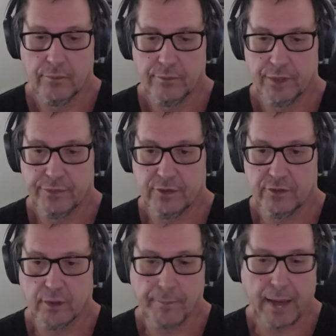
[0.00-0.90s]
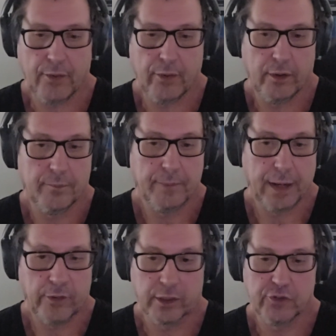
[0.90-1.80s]
that these
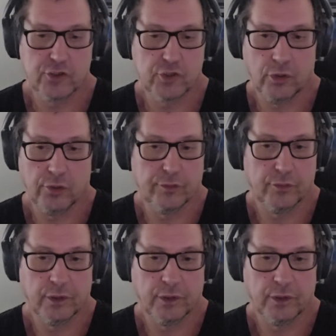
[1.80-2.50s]
power controls